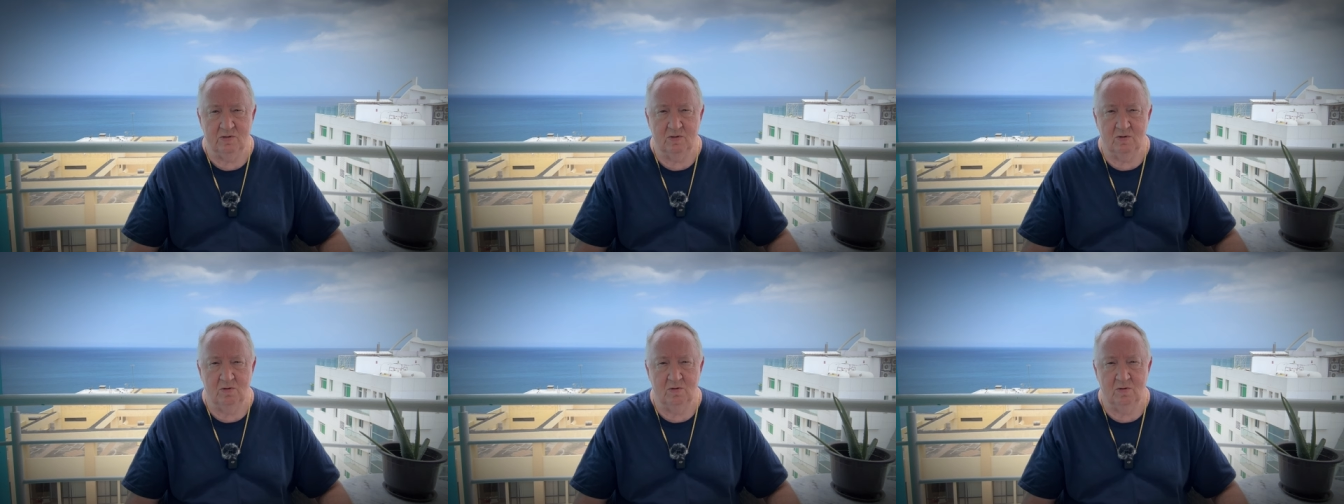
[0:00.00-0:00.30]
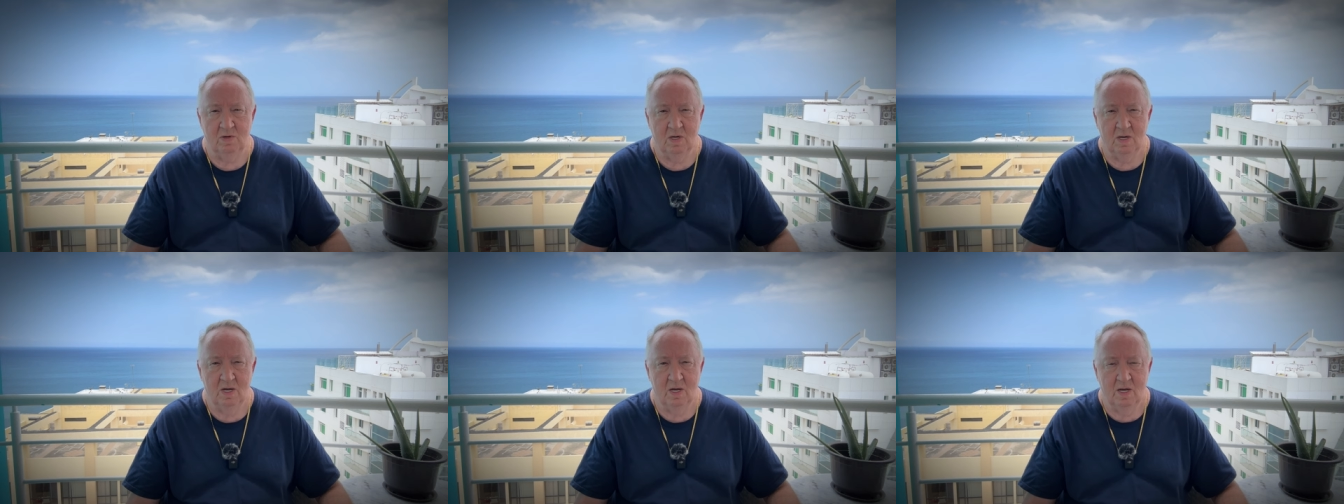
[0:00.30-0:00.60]
to
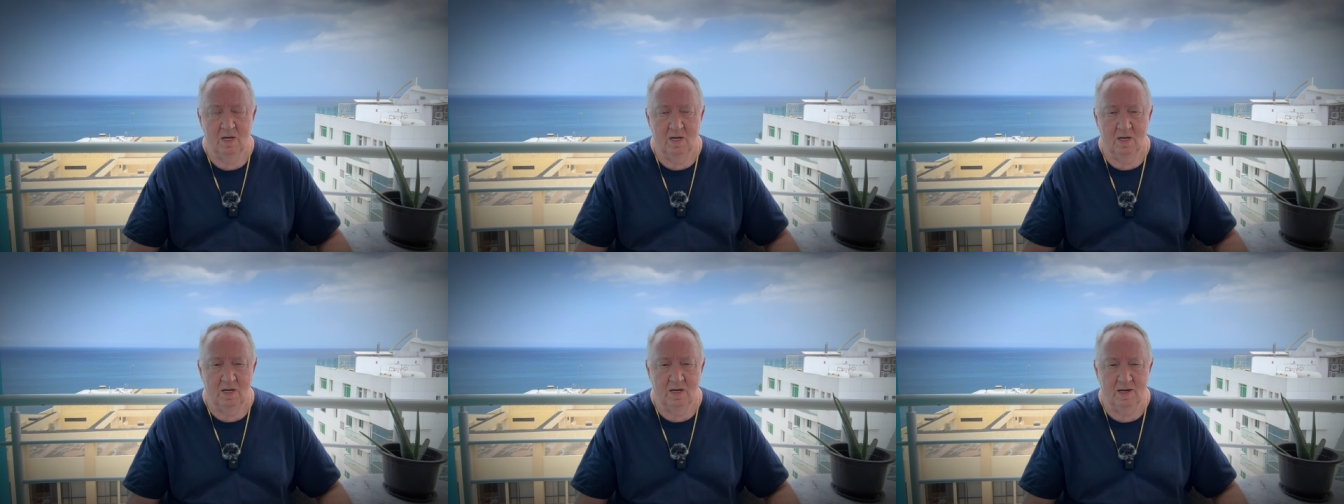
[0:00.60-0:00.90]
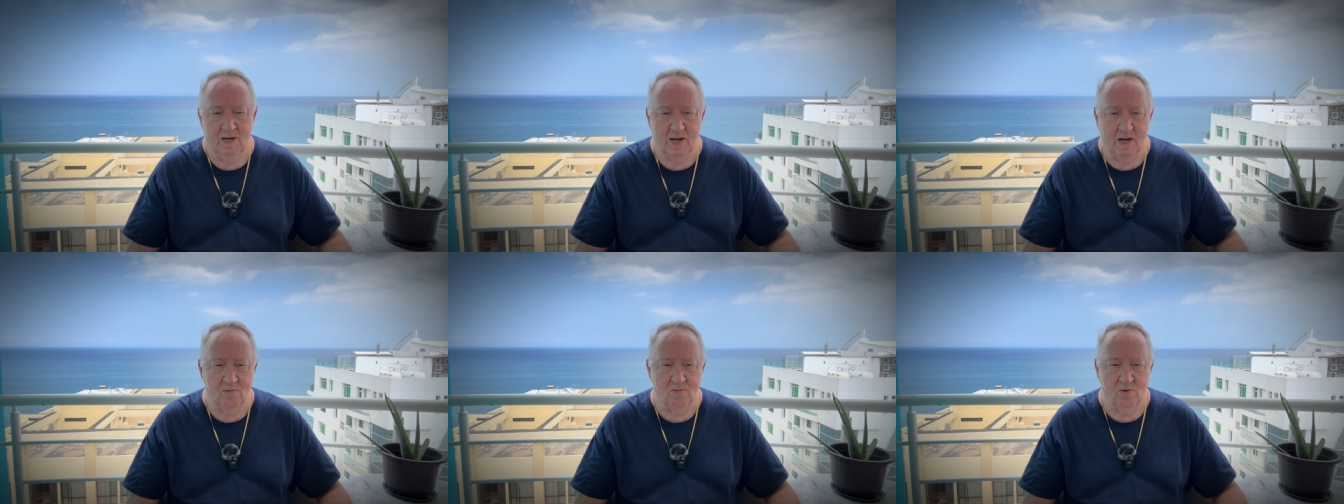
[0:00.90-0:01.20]

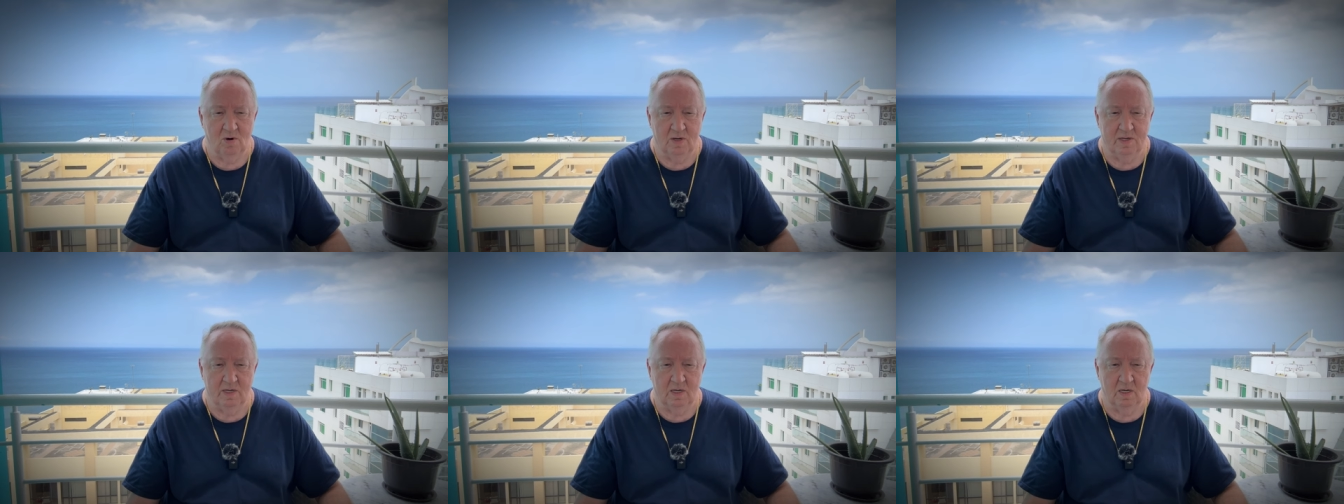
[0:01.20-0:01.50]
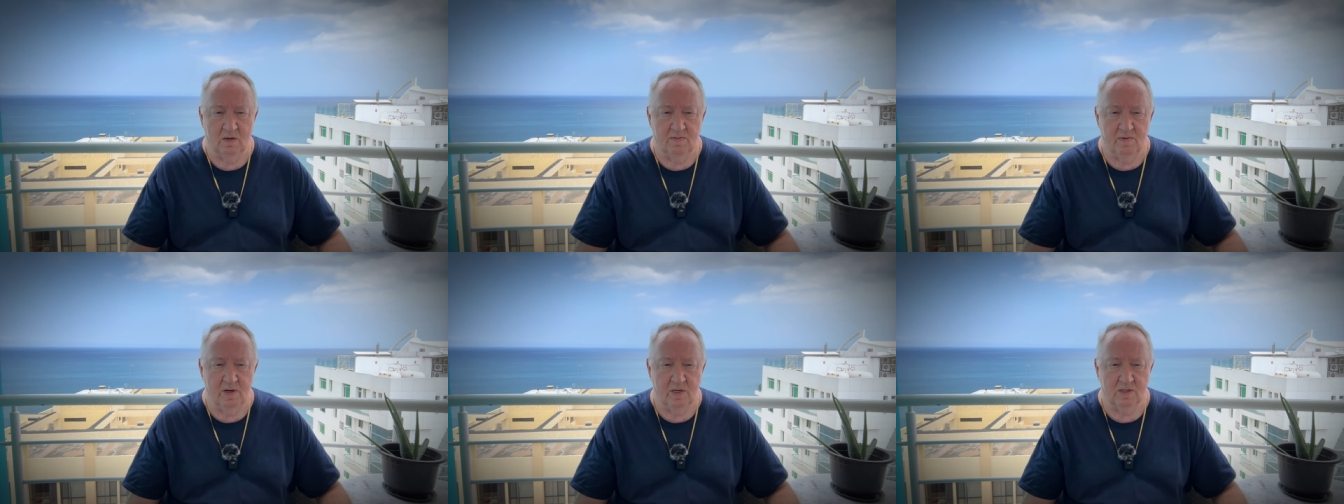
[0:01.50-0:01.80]
network
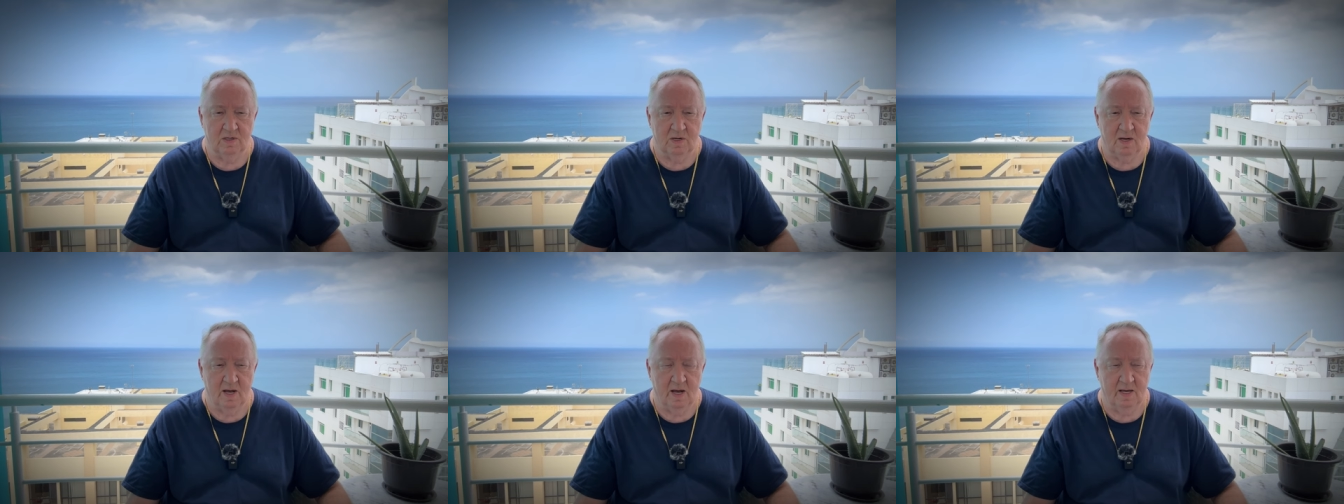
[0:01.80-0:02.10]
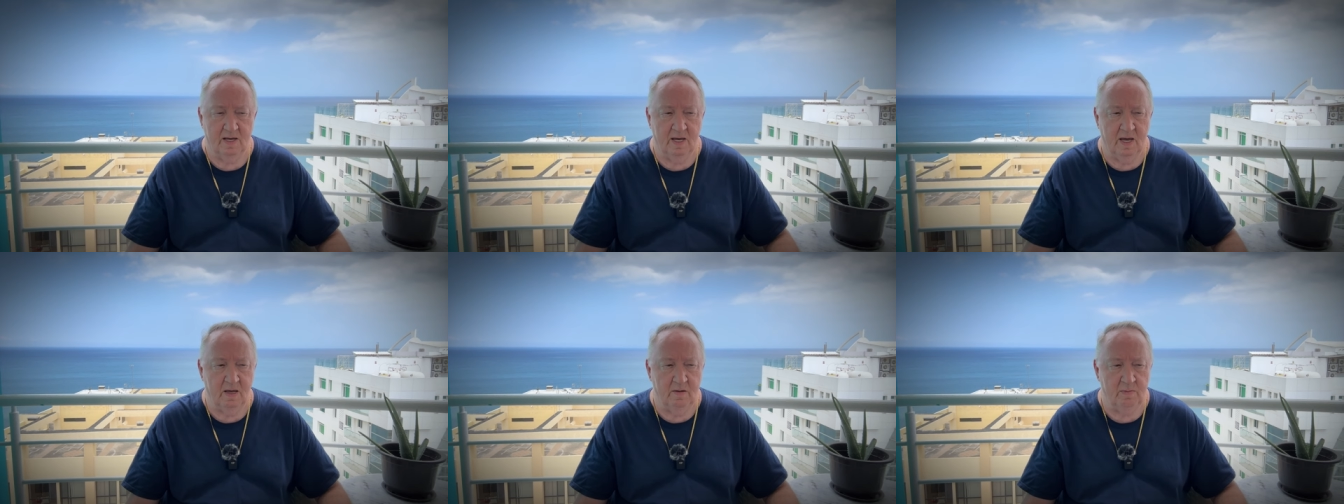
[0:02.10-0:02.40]
television
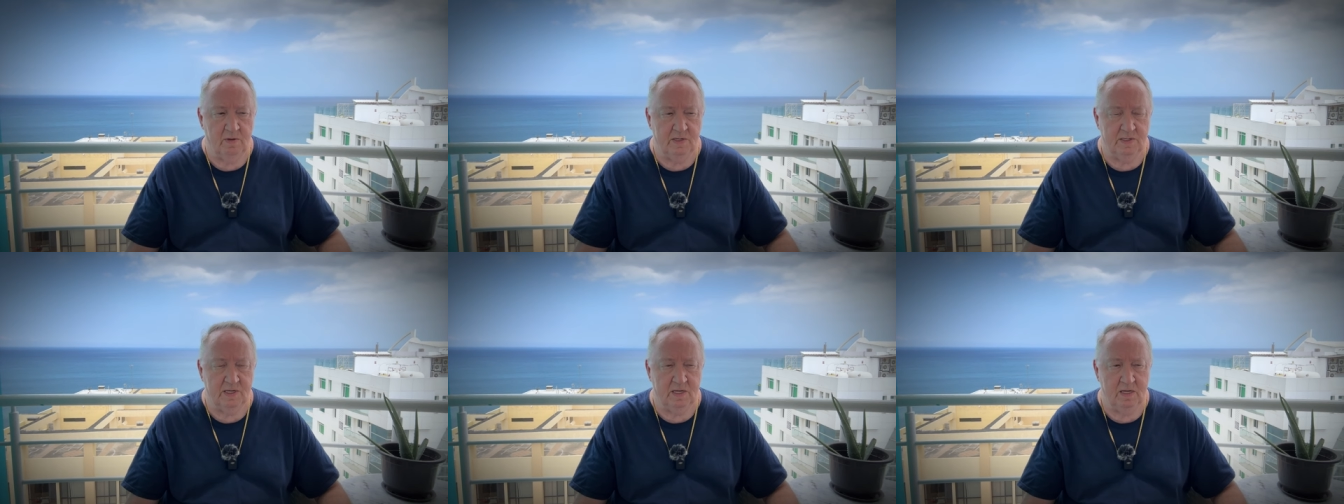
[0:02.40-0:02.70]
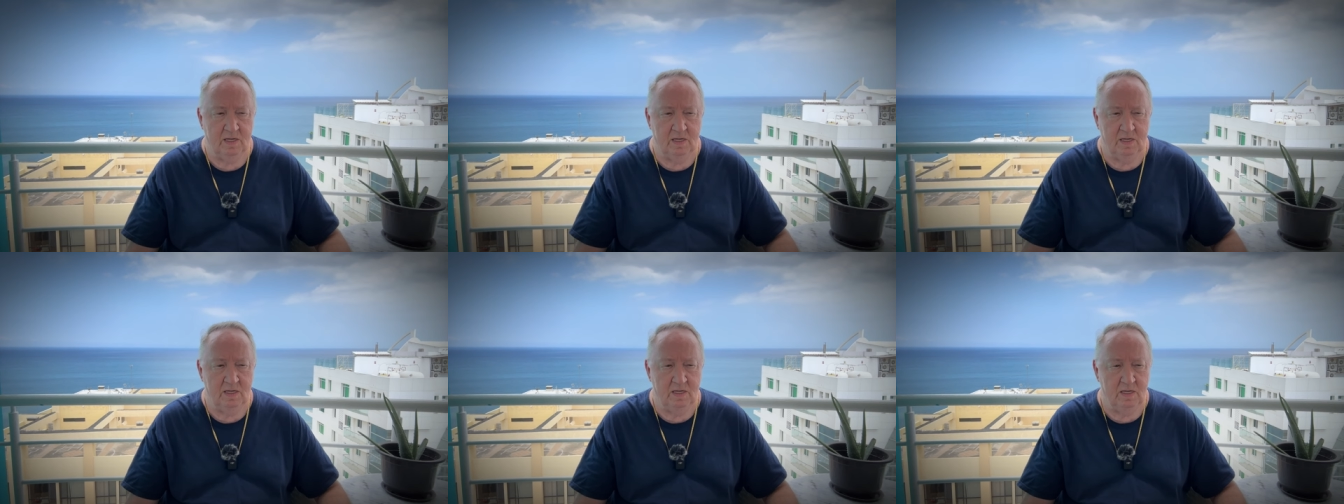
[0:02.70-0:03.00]
like
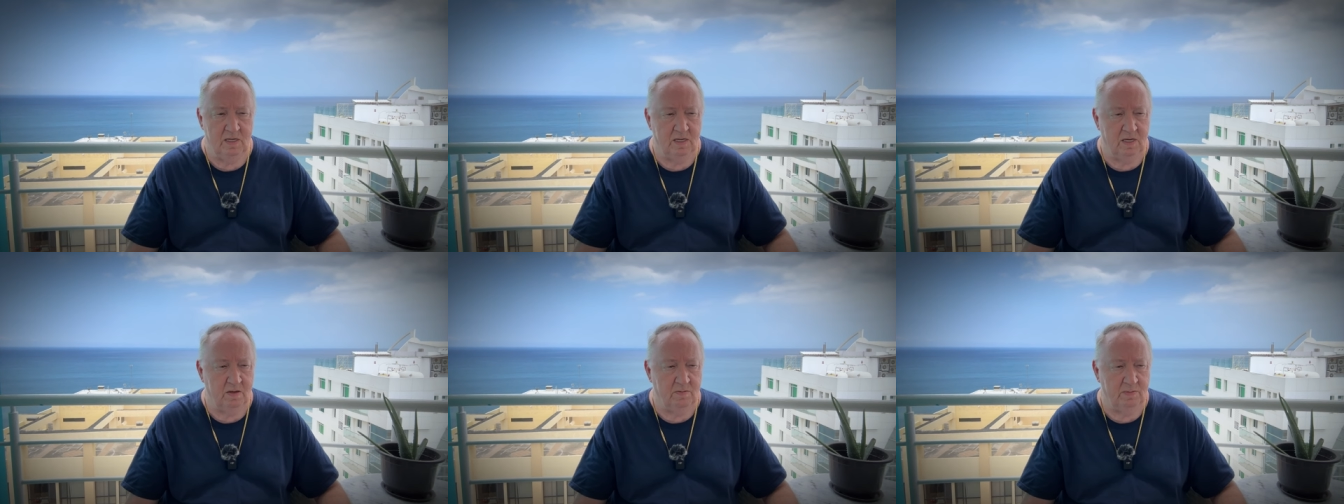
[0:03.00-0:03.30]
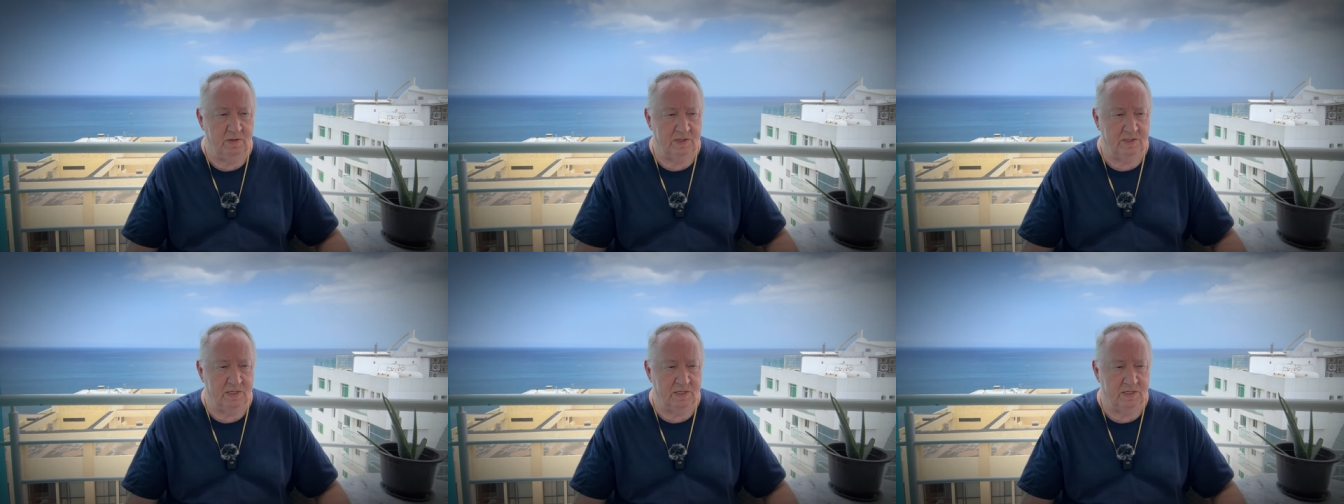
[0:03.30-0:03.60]
ABC,
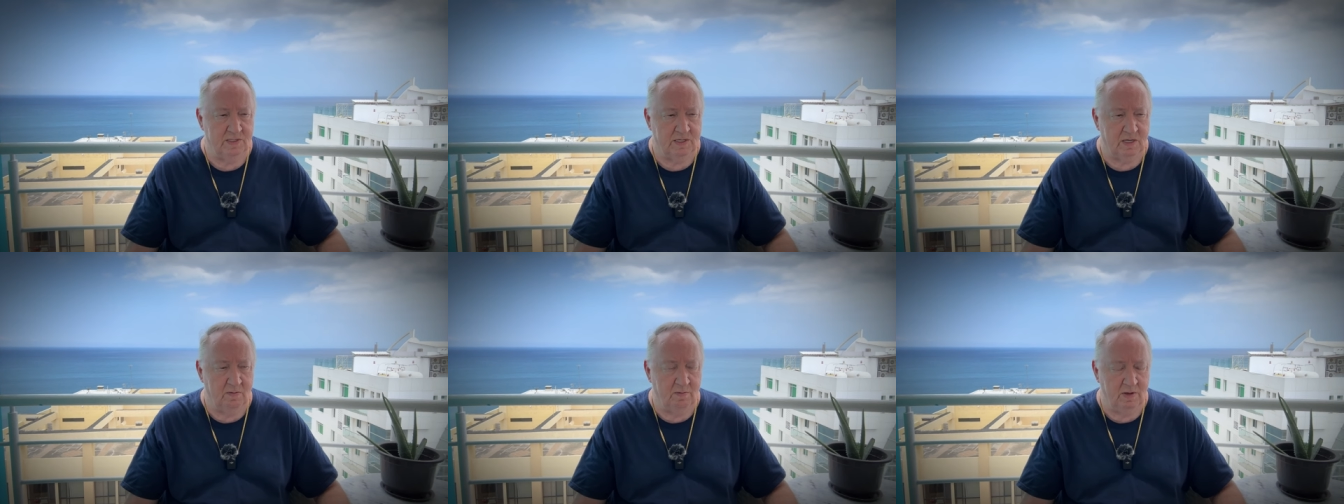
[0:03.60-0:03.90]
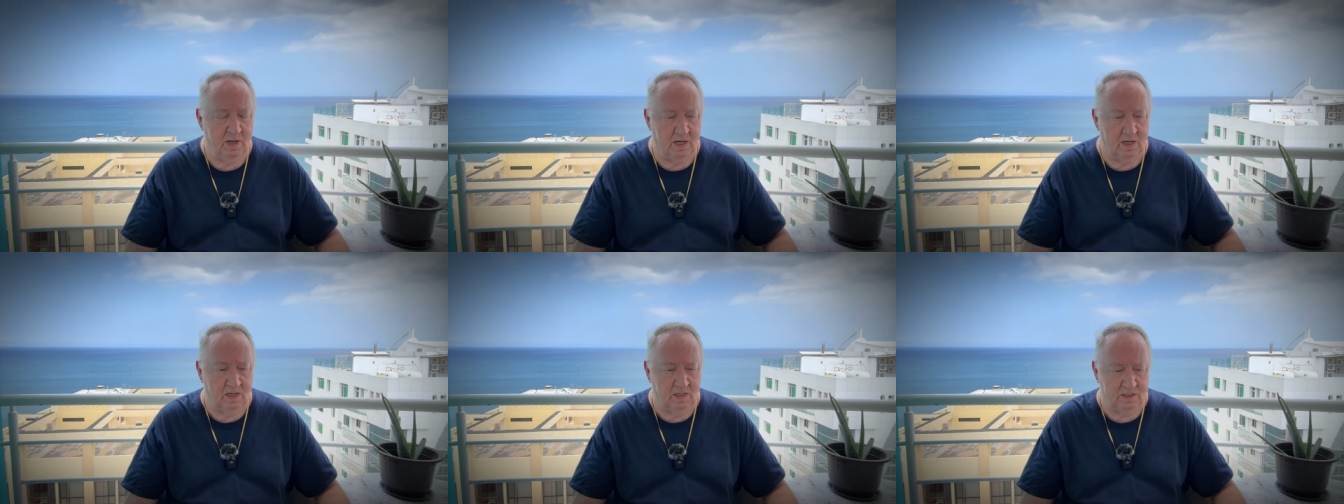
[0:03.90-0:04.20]
NBC,
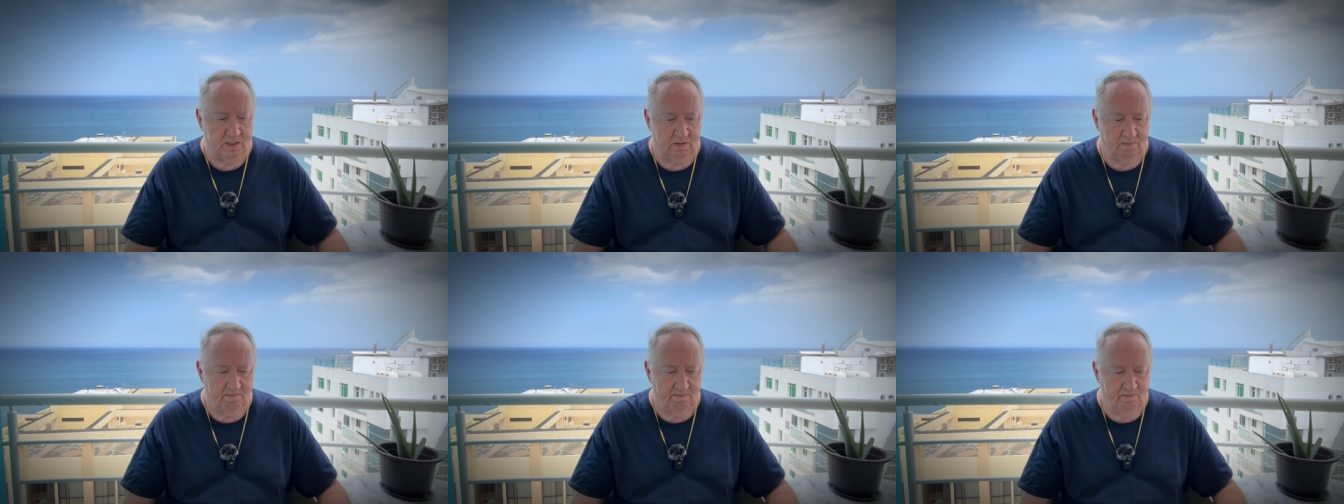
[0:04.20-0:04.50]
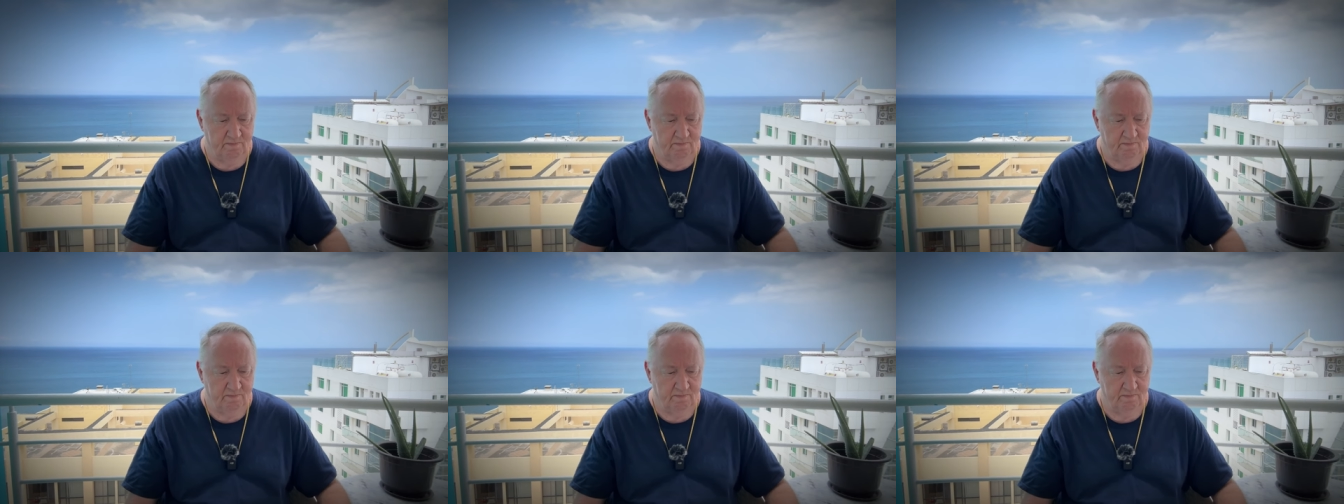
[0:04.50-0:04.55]
CBS,